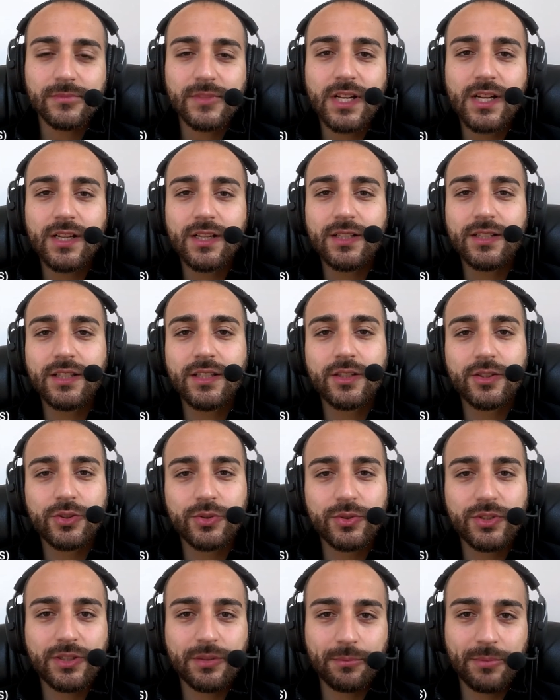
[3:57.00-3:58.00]

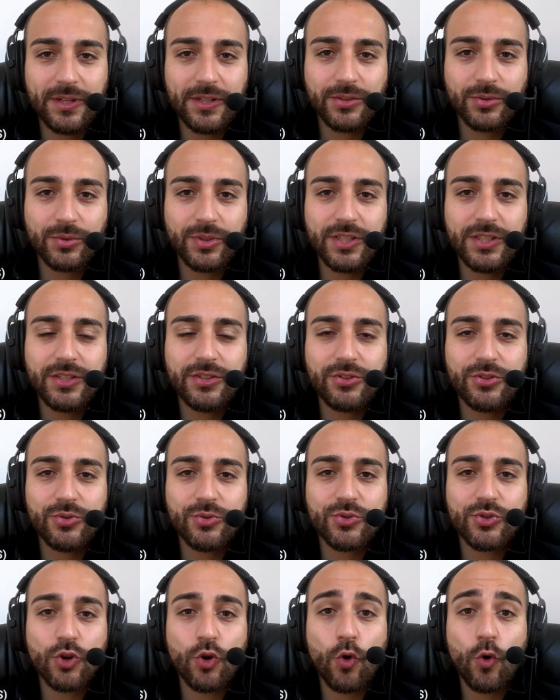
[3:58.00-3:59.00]
including Belgrade,
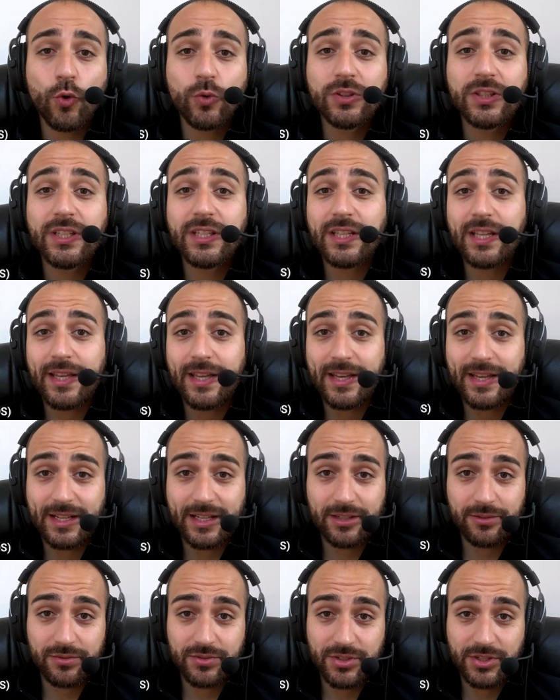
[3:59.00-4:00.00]
use only
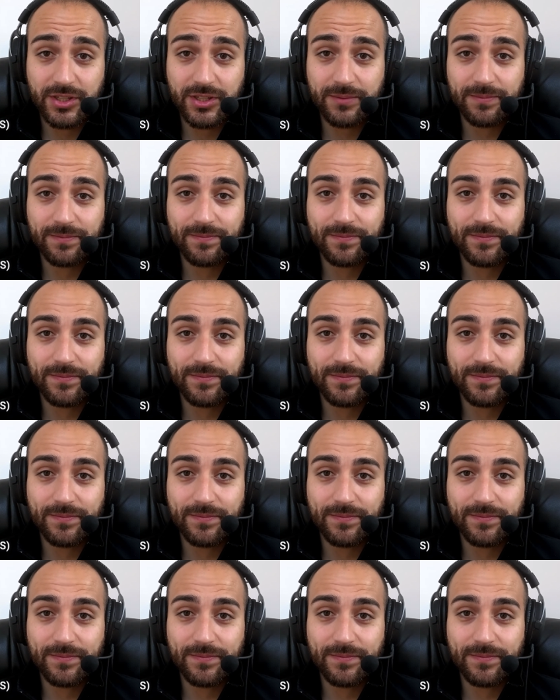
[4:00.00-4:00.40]
Ekavski.